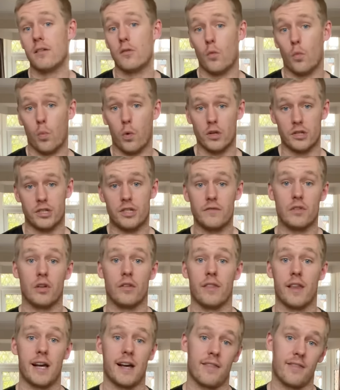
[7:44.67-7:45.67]
Once you've
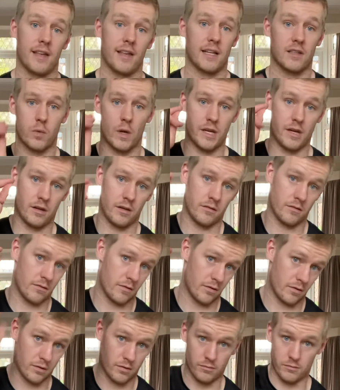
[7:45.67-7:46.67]
done that, that's when
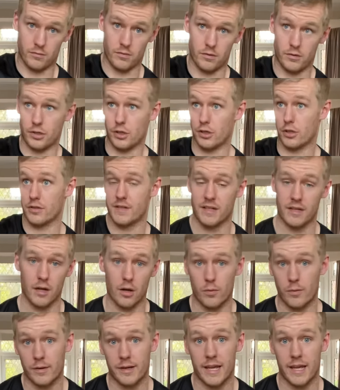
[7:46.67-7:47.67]
you're good to
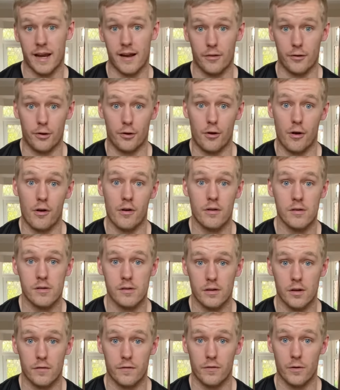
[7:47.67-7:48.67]
go. Get out the door,
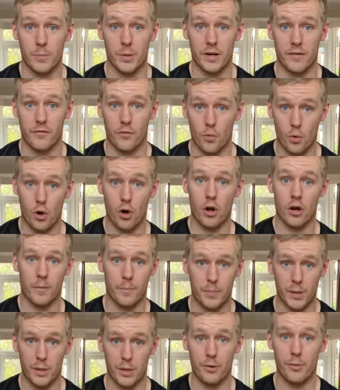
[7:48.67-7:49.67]
go for a bit of a walk,
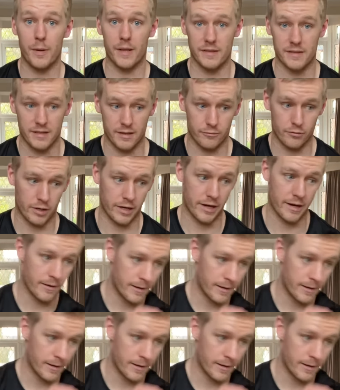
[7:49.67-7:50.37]
build up into your running.